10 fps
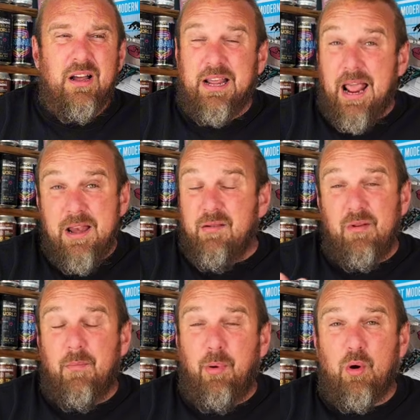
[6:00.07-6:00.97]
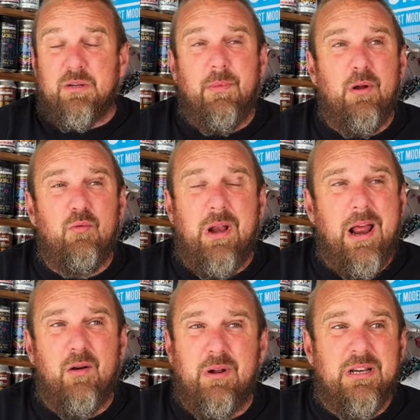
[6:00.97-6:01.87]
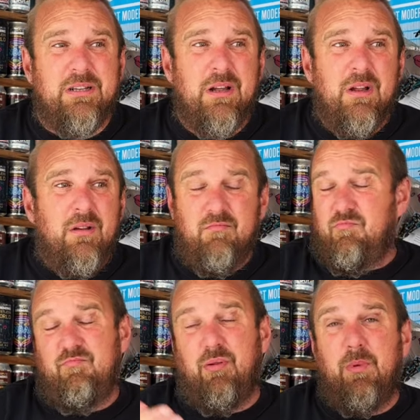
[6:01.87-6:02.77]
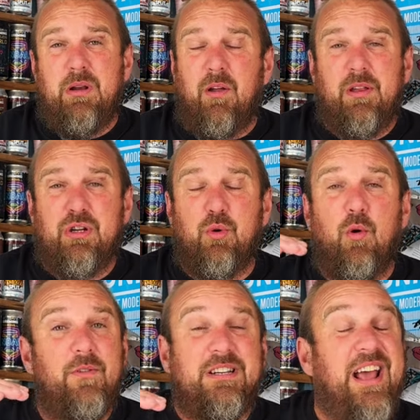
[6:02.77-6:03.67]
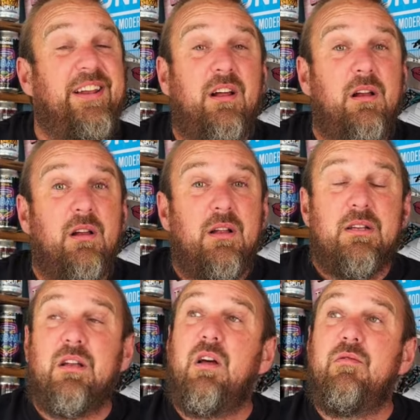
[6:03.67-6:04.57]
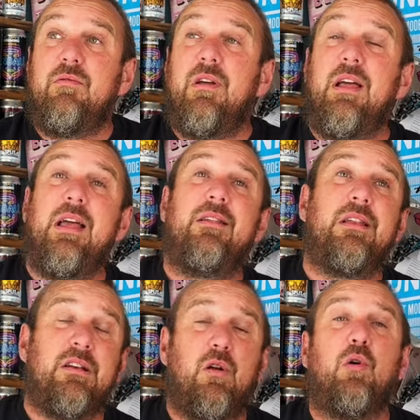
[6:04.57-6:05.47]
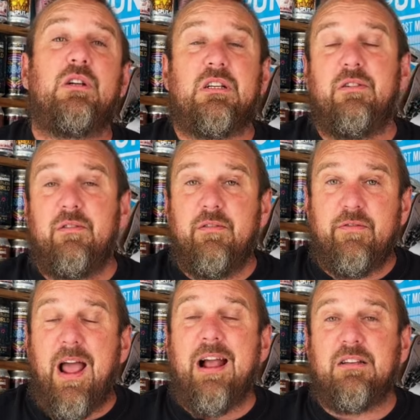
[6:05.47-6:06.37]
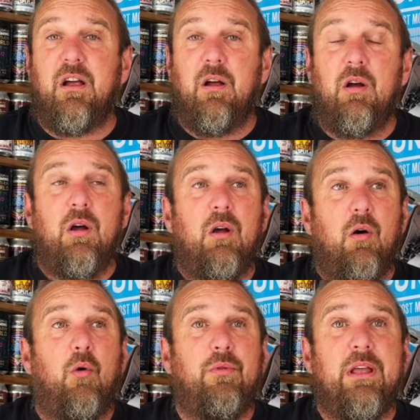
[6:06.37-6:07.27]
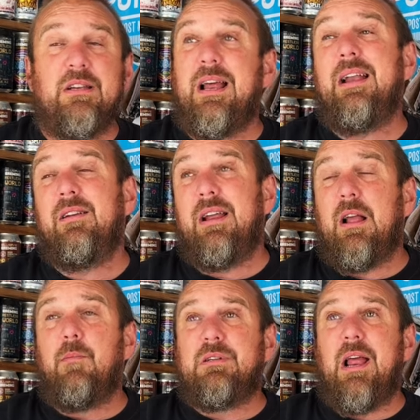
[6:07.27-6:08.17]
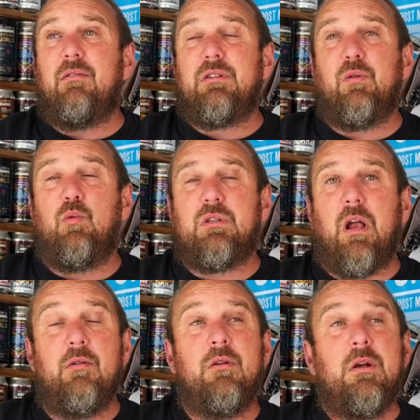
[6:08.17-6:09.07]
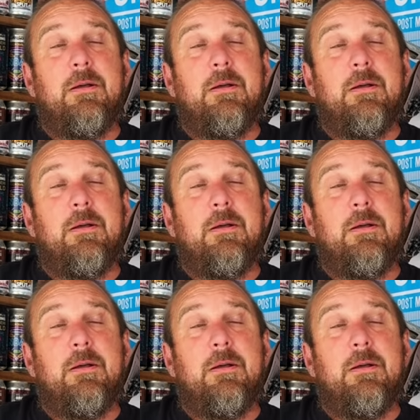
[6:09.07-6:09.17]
Again, a box meal now is probably nothing short of a tenner. So there's a cost factor on this. And it comes down to also